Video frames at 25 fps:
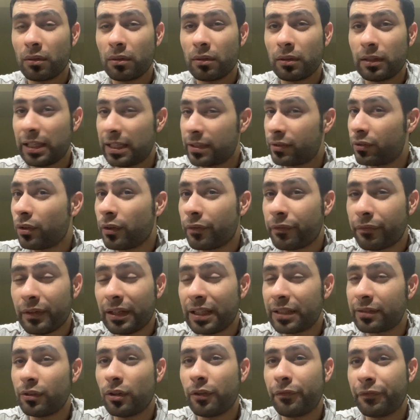Let's
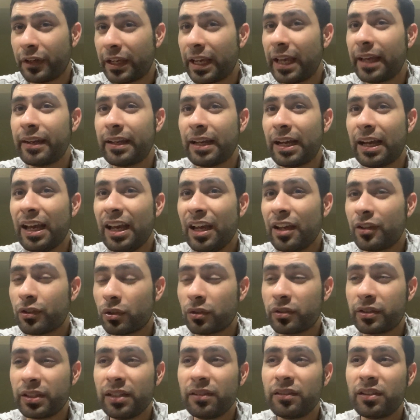not forget that. So
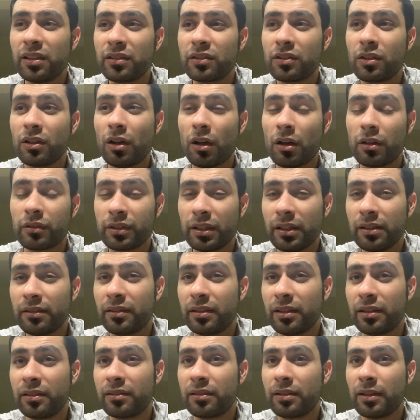since
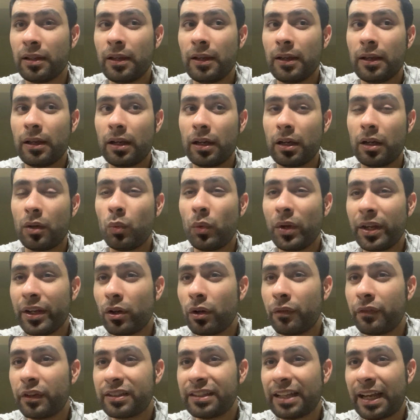his win
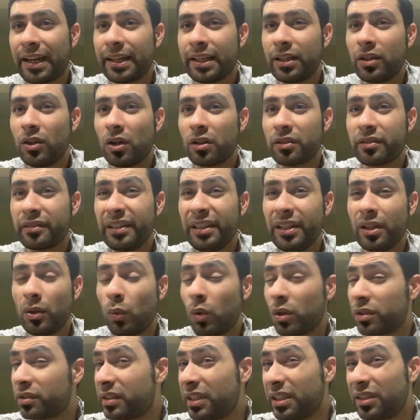over Danny Garcia,
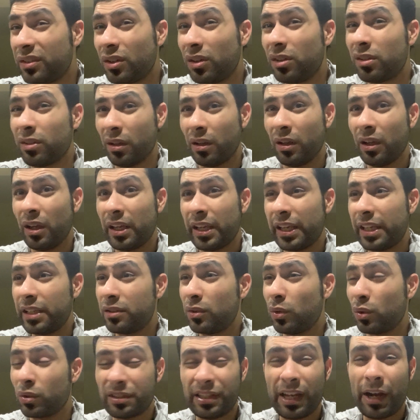what's he done? He's
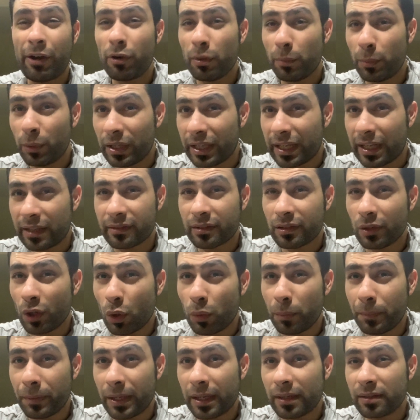looked terrible against
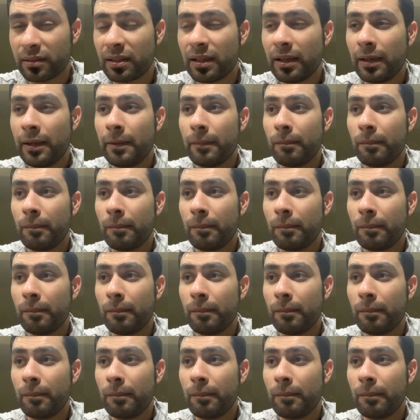Lopez.